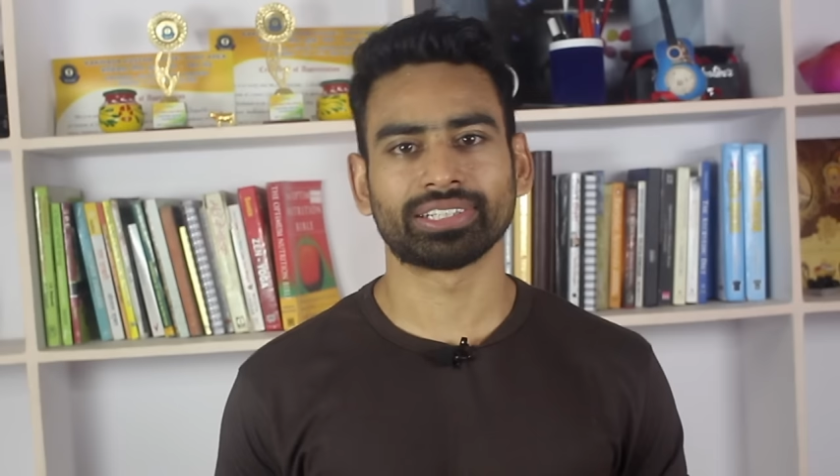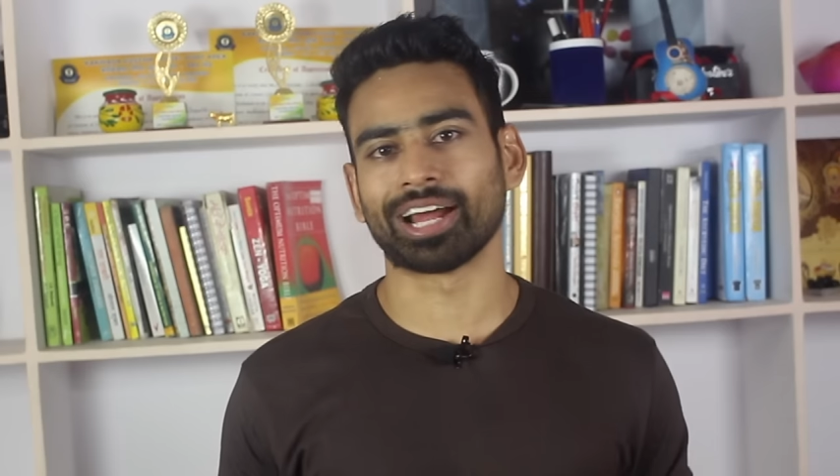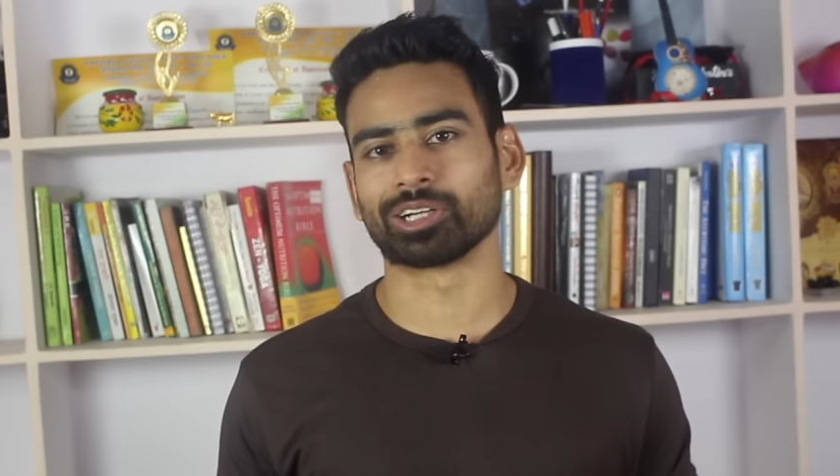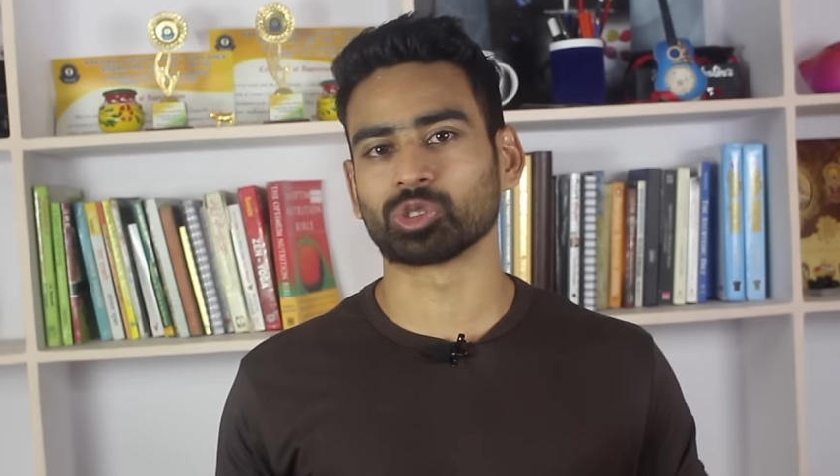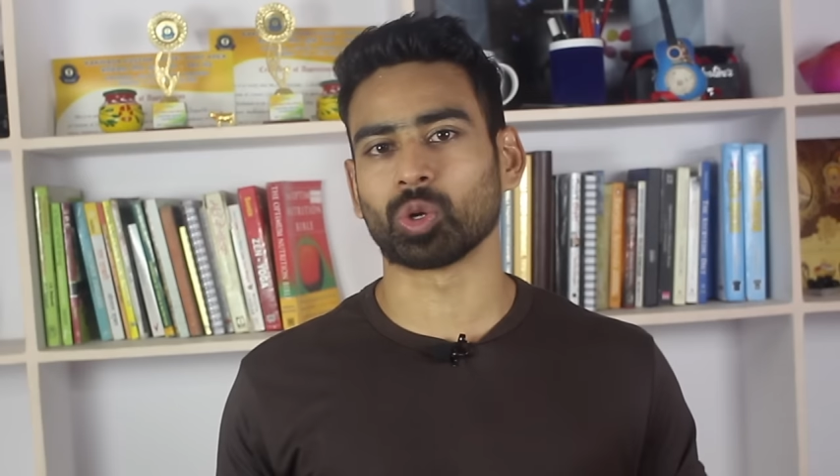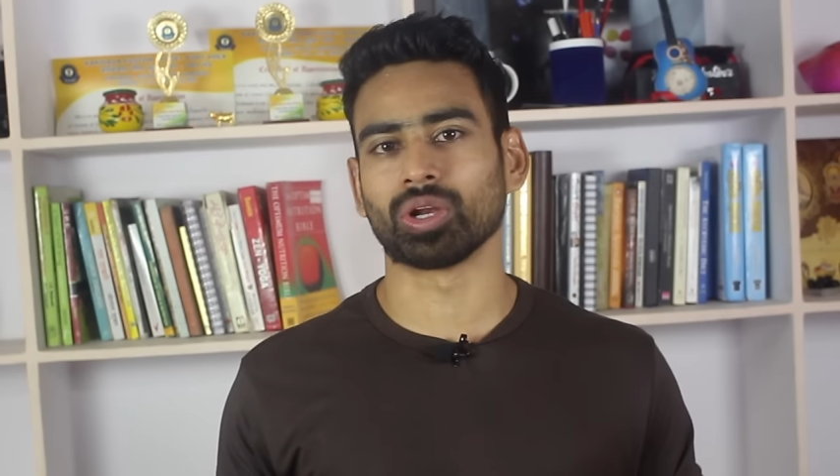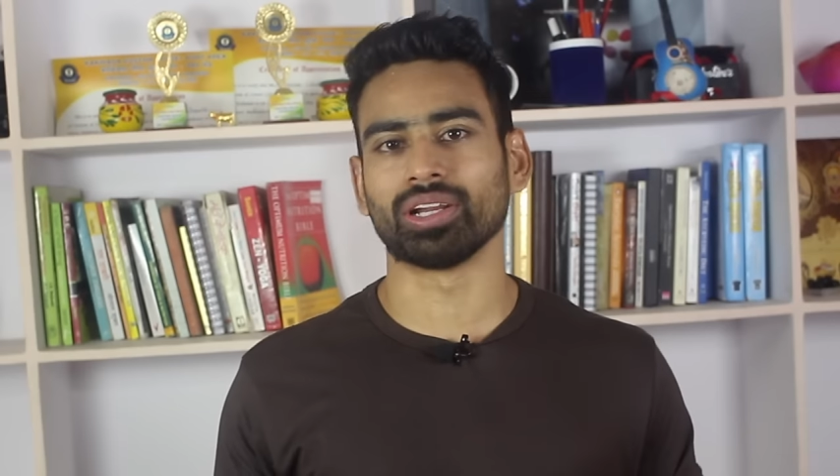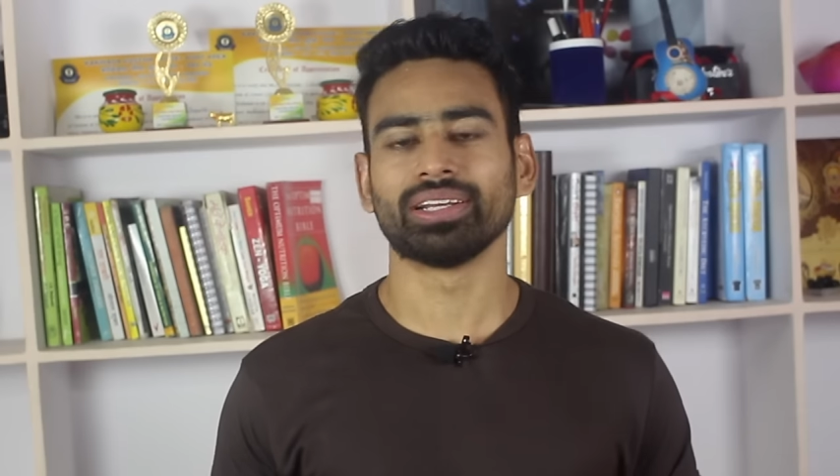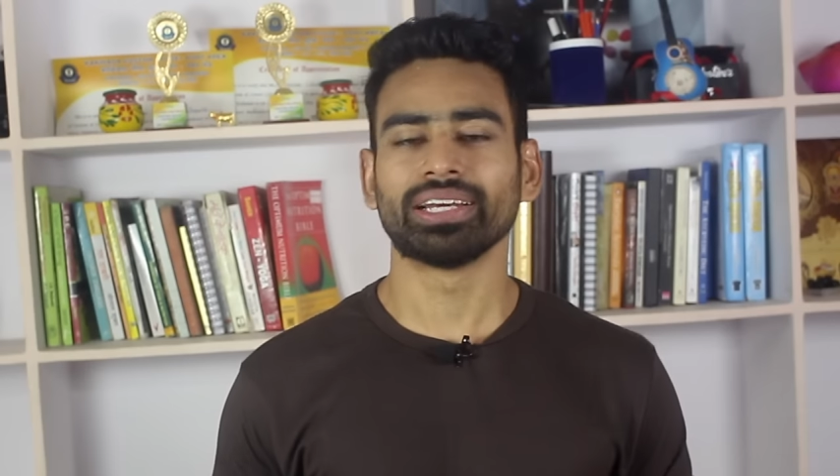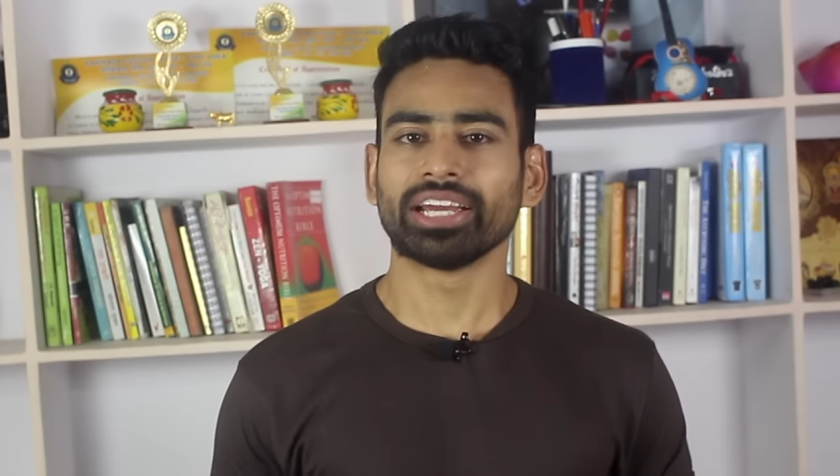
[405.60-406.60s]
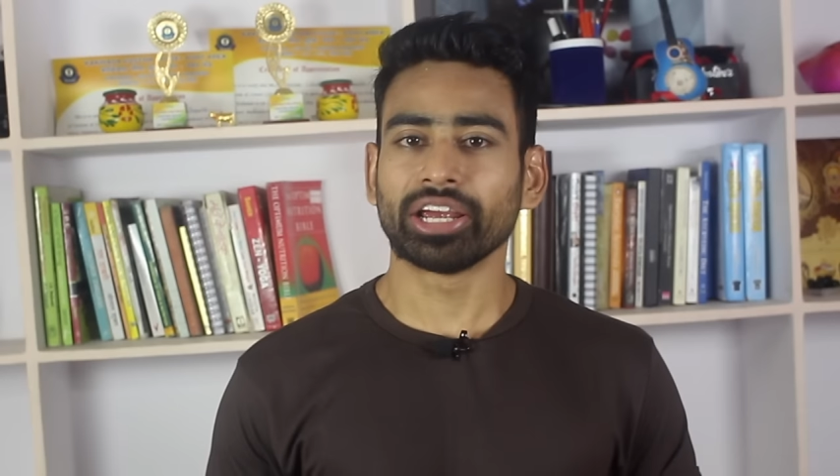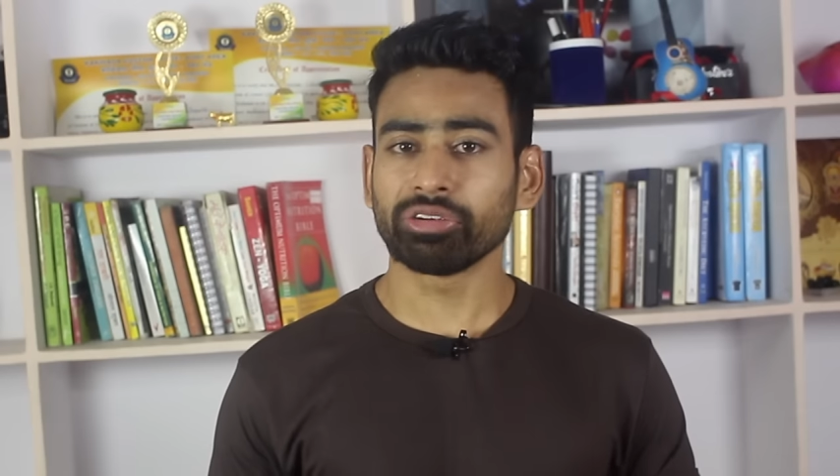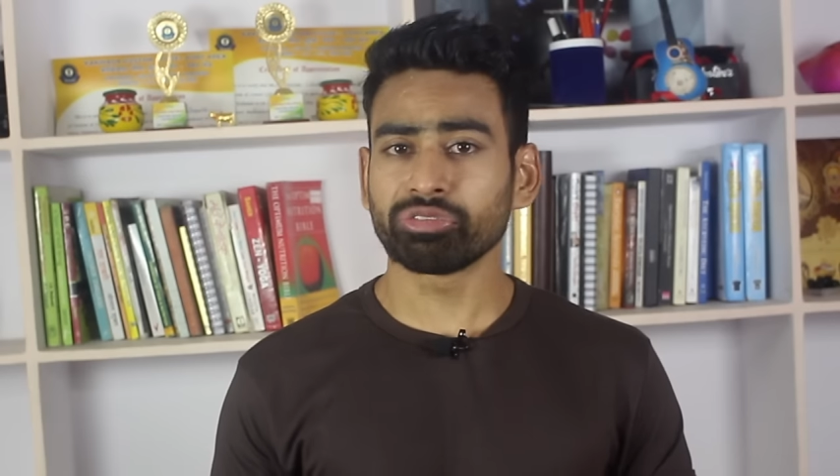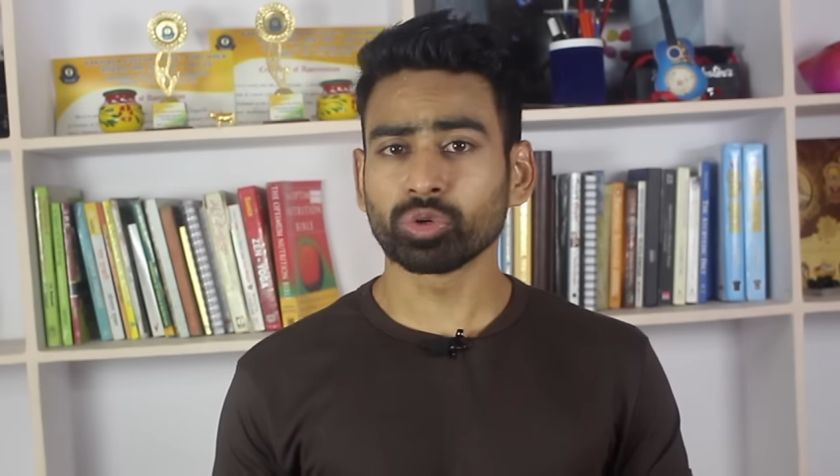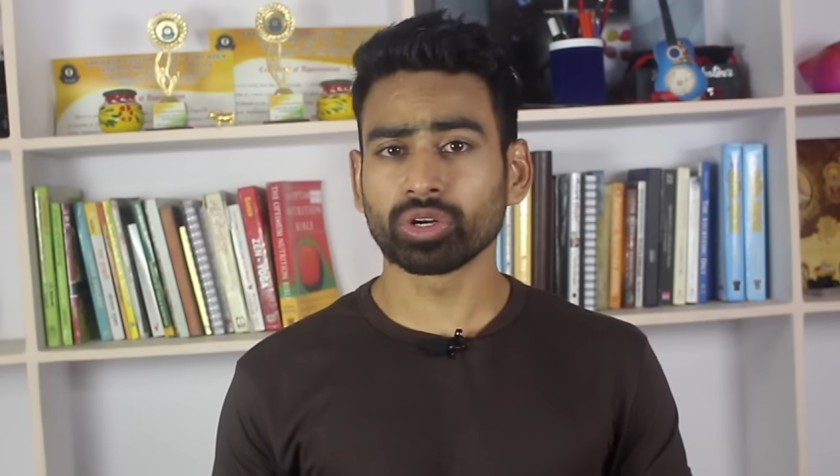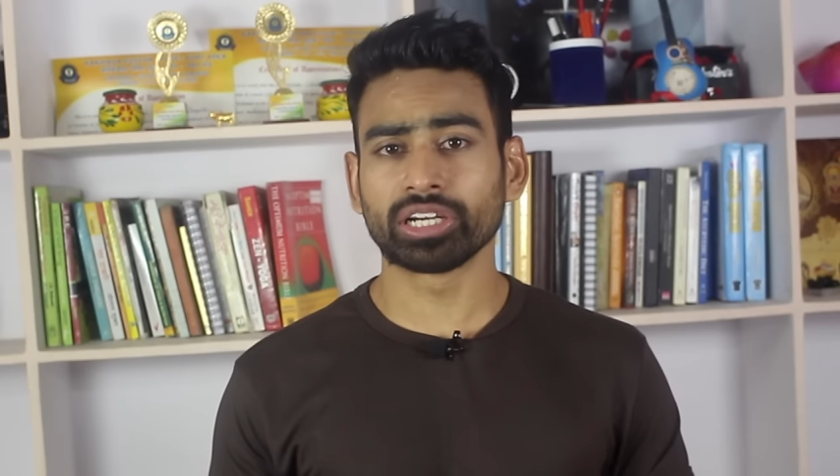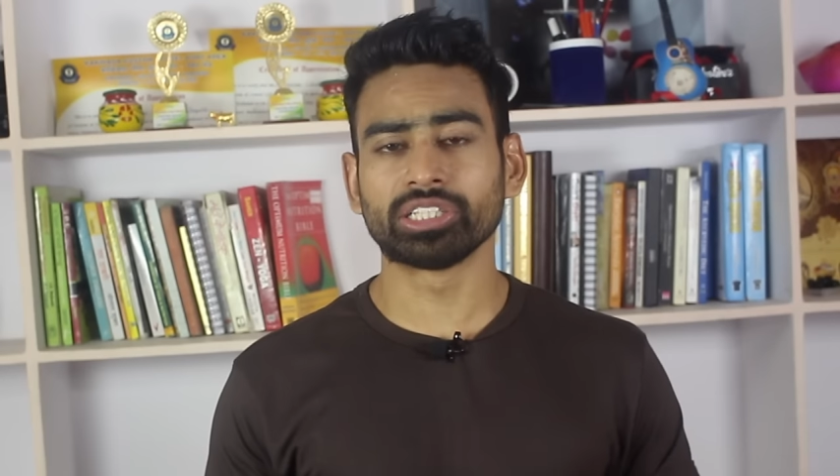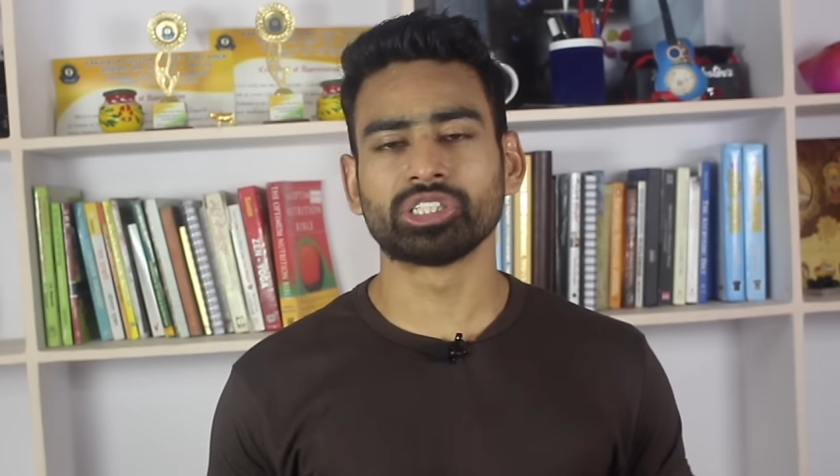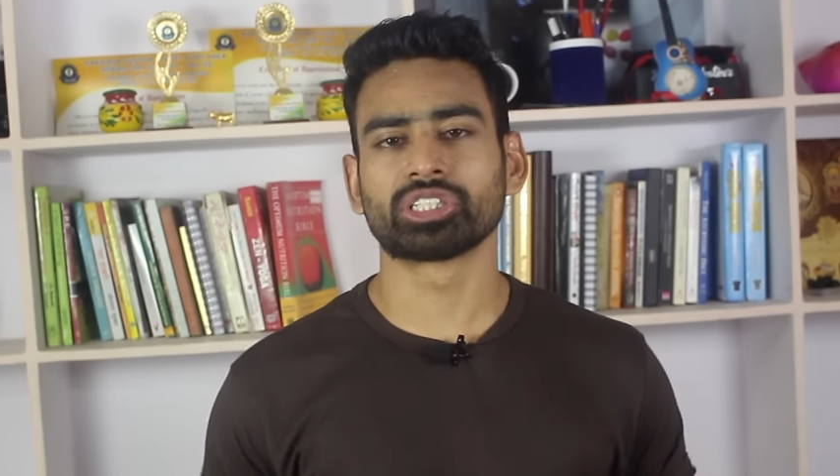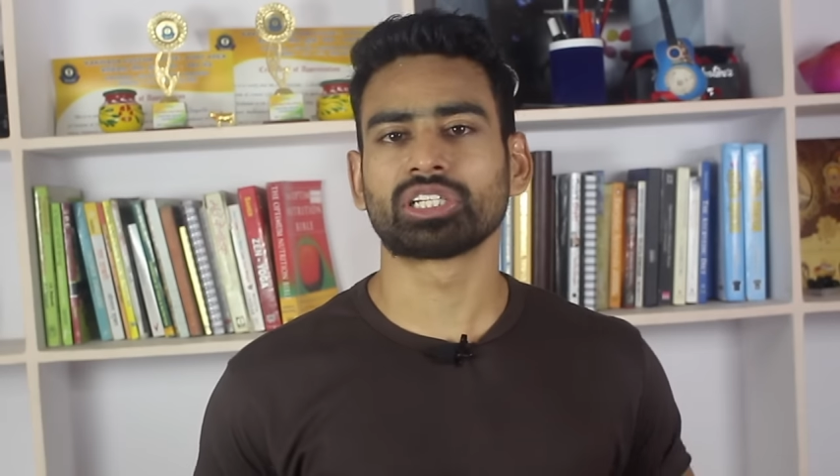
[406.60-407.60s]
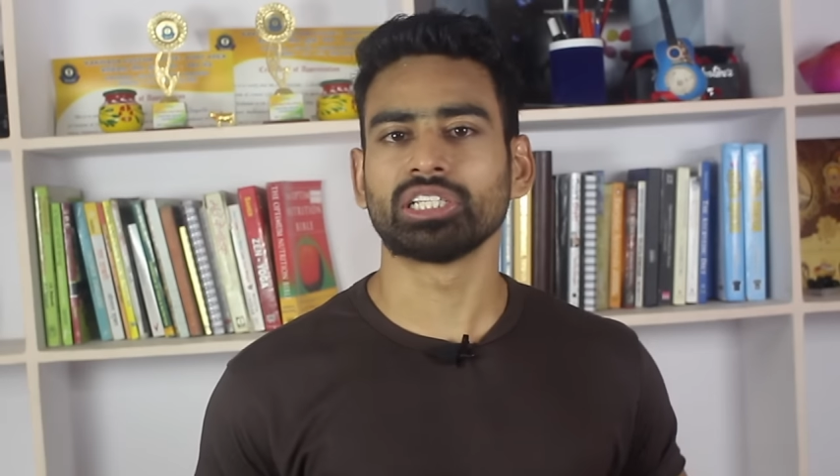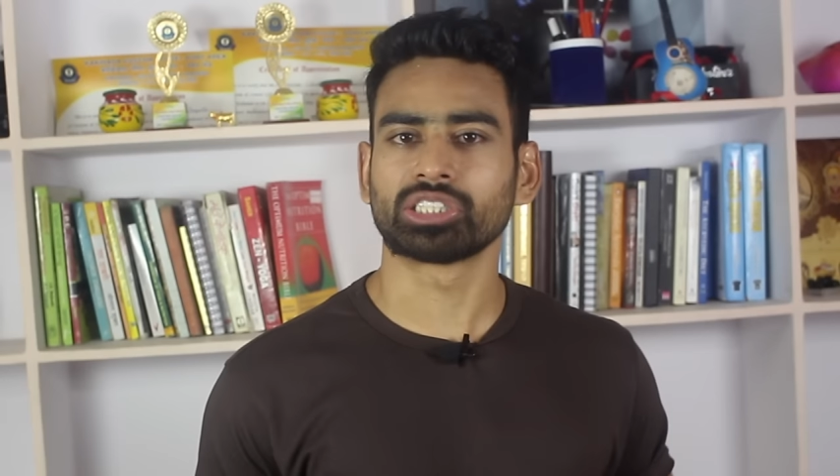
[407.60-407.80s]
That's all. If you religiously